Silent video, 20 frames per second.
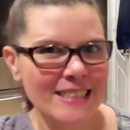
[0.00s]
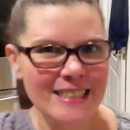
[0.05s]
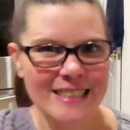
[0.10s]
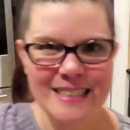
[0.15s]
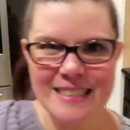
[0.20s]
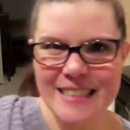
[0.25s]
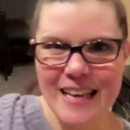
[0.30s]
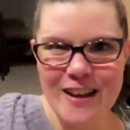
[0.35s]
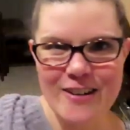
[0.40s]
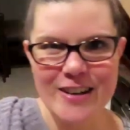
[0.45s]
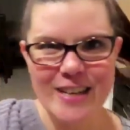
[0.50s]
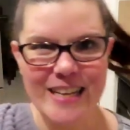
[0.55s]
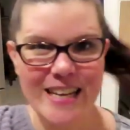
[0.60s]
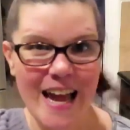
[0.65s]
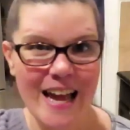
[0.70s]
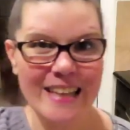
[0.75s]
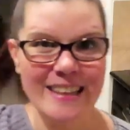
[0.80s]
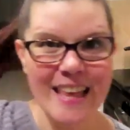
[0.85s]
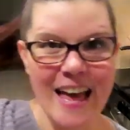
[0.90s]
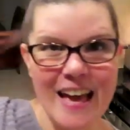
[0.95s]
Saturday
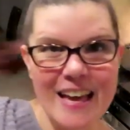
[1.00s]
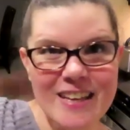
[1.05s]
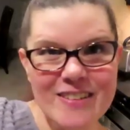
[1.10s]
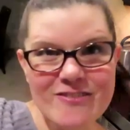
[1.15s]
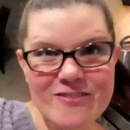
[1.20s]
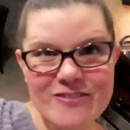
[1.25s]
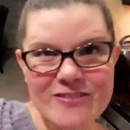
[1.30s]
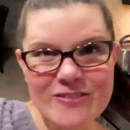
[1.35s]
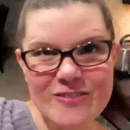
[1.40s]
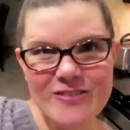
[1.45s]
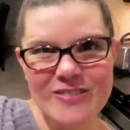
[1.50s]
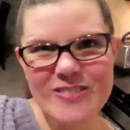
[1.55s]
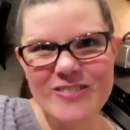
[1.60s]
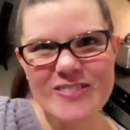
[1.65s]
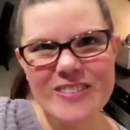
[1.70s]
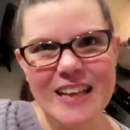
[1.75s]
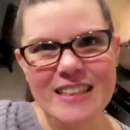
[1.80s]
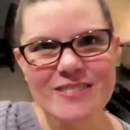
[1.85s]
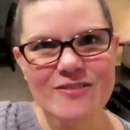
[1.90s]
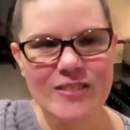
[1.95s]
Night Live? Oh,
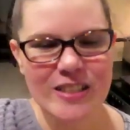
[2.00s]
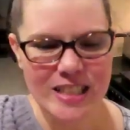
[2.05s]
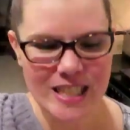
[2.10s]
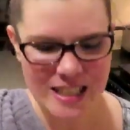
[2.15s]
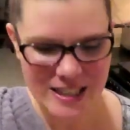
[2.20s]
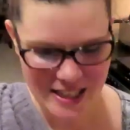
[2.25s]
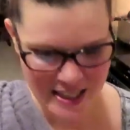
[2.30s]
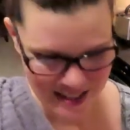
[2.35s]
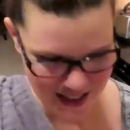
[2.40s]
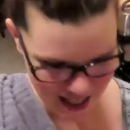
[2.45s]
that's funny. That's